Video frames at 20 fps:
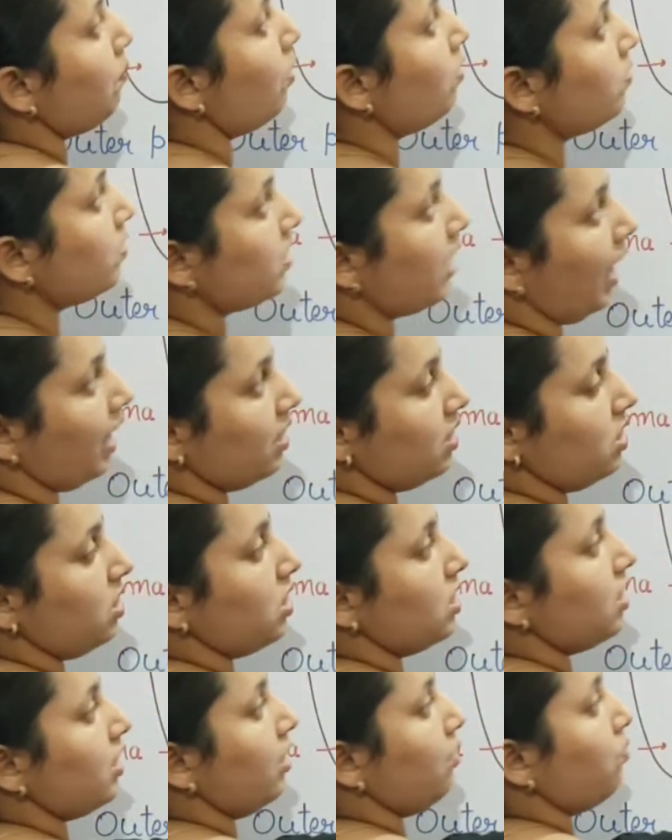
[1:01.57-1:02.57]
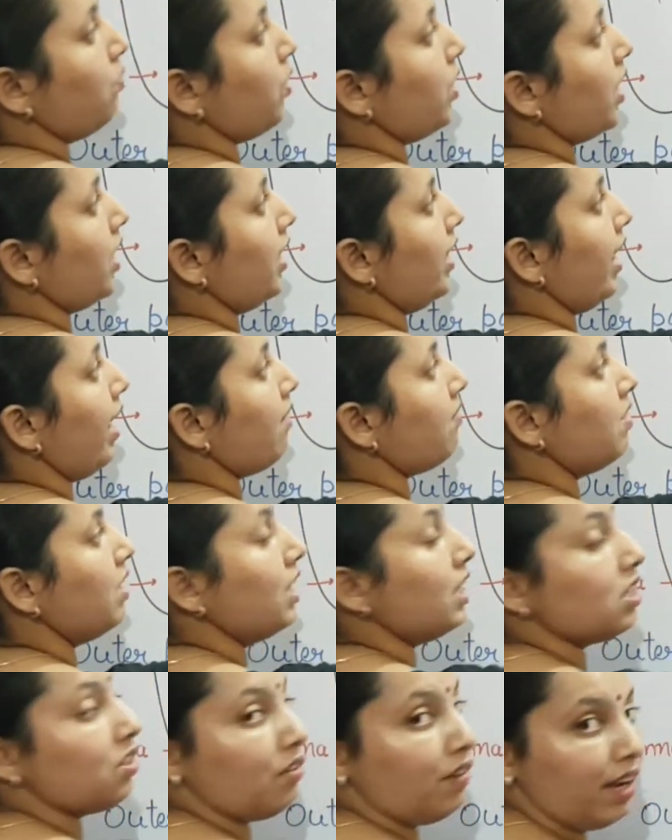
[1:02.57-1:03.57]
of structures, and we are
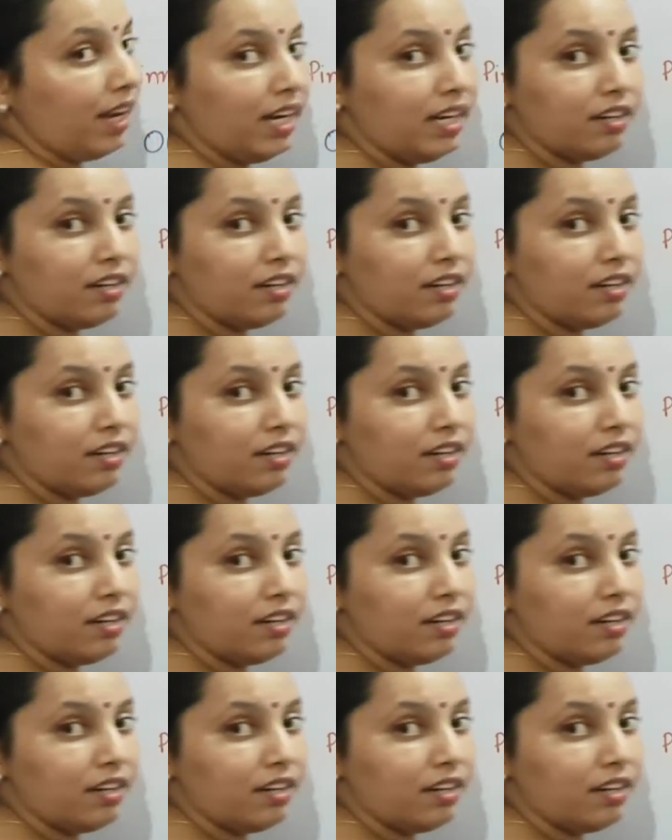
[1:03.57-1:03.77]
having three